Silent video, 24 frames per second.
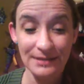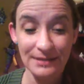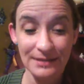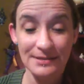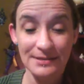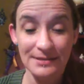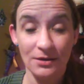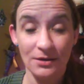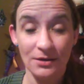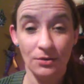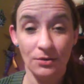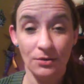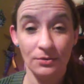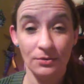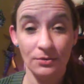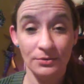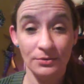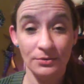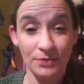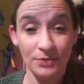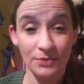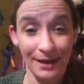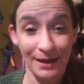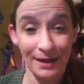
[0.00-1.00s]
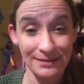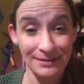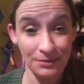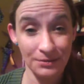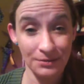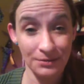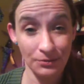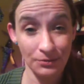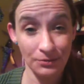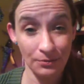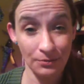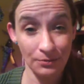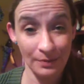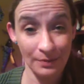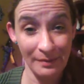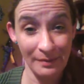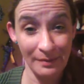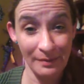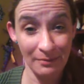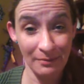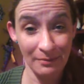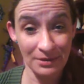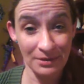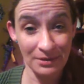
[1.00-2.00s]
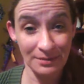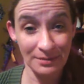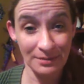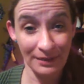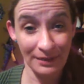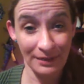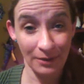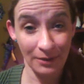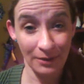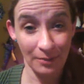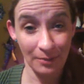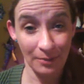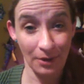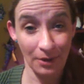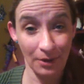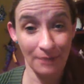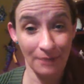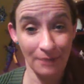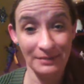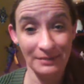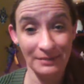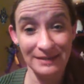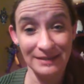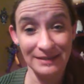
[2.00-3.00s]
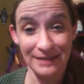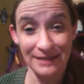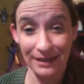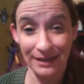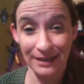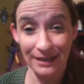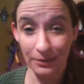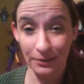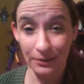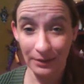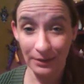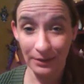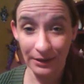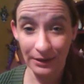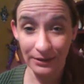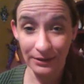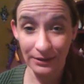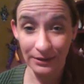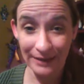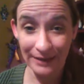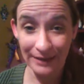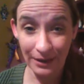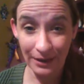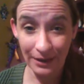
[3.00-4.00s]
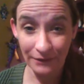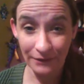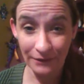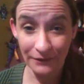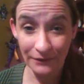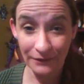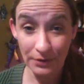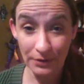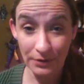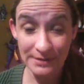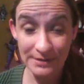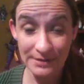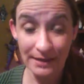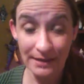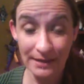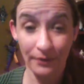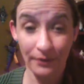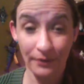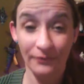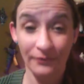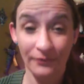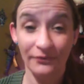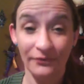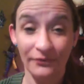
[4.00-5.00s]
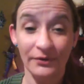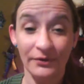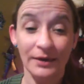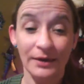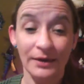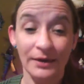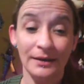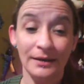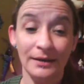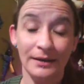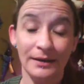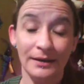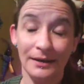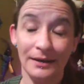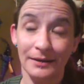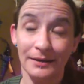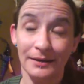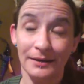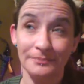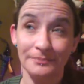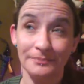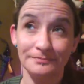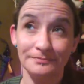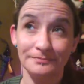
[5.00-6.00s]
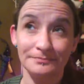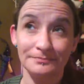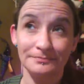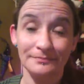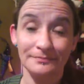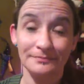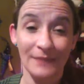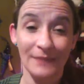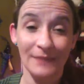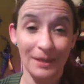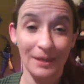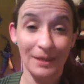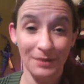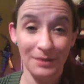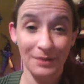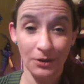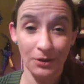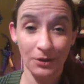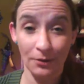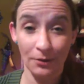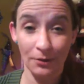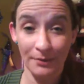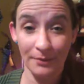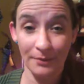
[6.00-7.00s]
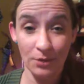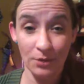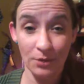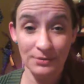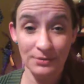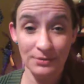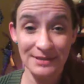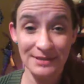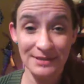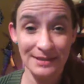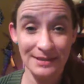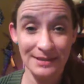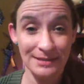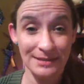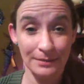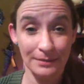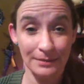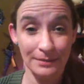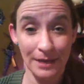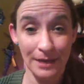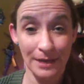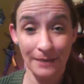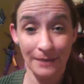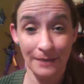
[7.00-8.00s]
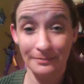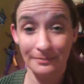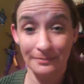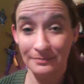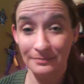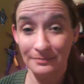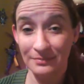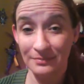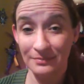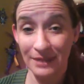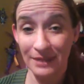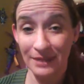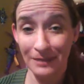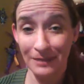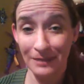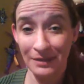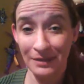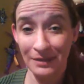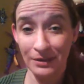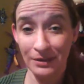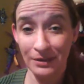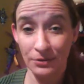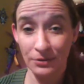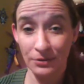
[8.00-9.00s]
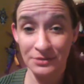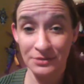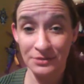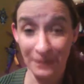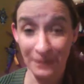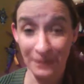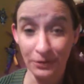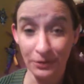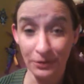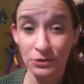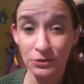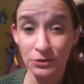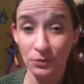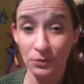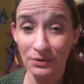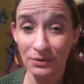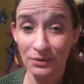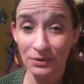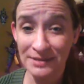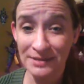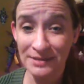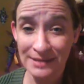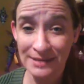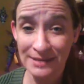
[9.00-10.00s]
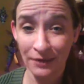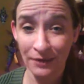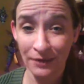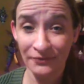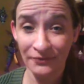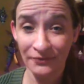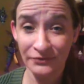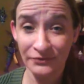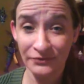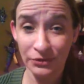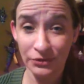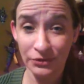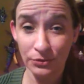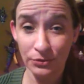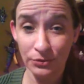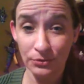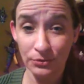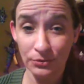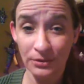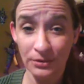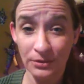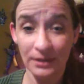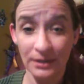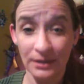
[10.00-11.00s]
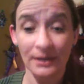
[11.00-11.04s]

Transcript: So try to remember to play your part by taking really good care of yourself, keeping your immune system up, keeping your spiritual self tuned,